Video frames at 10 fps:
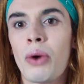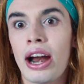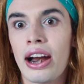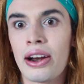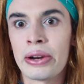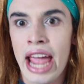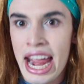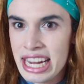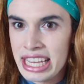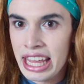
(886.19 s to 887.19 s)
where
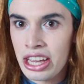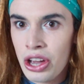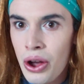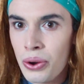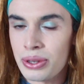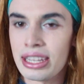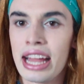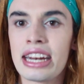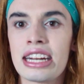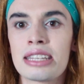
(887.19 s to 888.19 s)
anything goes,
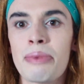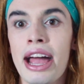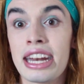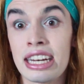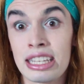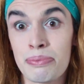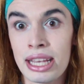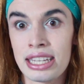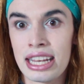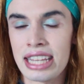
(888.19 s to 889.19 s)
and in his mind, in his
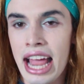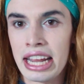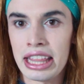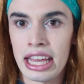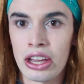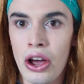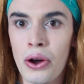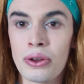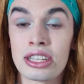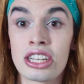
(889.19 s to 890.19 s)
business, anything
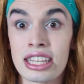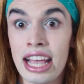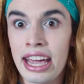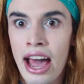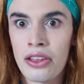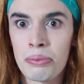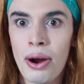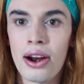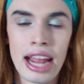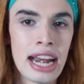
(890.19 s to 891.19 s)
goes, just like how the
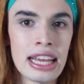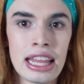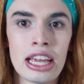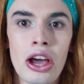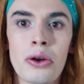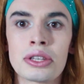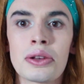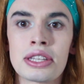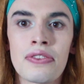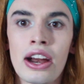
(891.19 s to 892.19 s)
park, anything goes, so
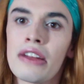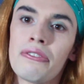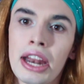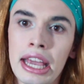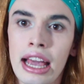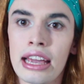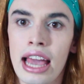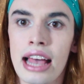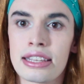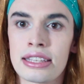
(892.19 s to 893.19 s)
it's very fitting, I
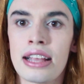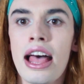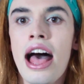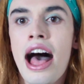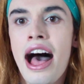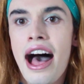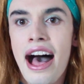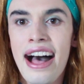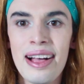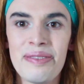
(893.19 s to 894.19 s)
guess.
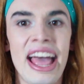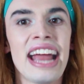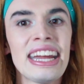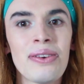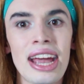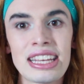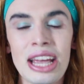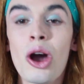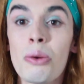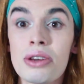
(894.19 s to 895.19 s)
Anyways, I
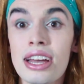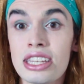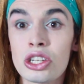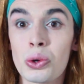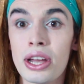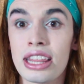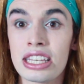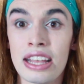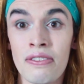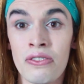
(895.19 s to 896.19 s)
hope you guys enjoyed
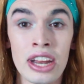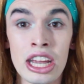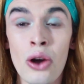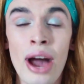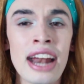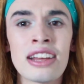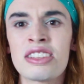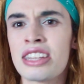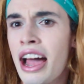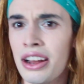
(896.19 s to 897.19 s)
this video. I had a
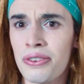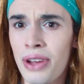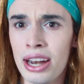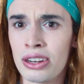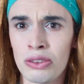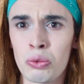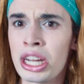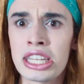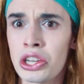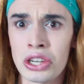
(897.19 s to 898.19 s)
ton of fun
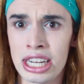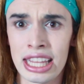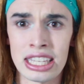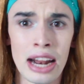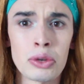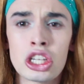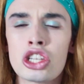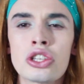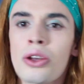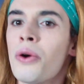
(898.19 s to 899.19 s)
researching this, and I was
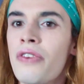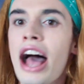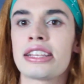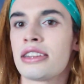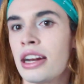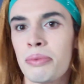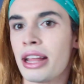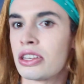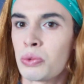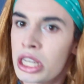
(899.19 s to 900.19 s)
just so fascinated by
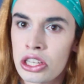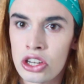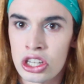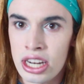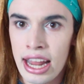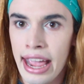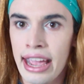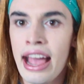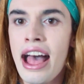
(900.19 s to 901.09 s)
this research today.